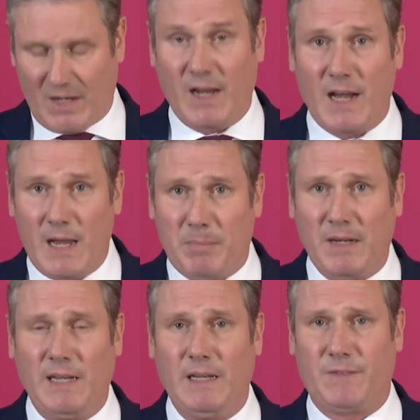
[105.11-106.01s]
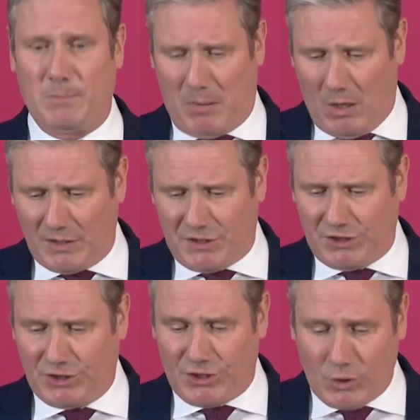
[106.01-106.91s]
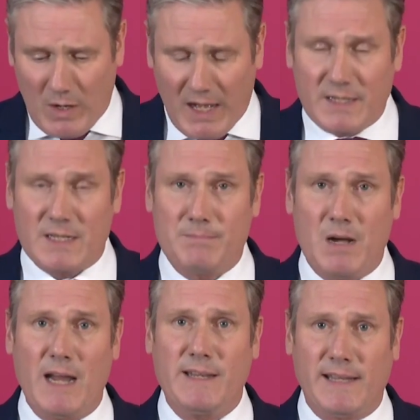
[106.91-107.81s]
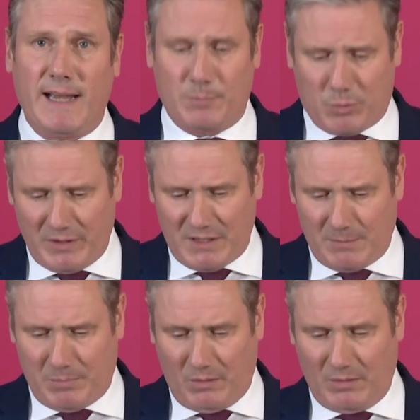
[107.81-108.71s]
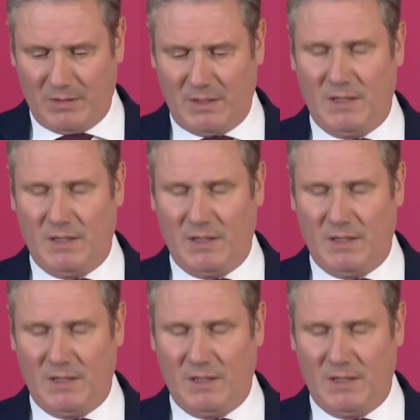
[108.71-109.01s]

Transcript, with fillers: And I believe that politicians who undermine that principle,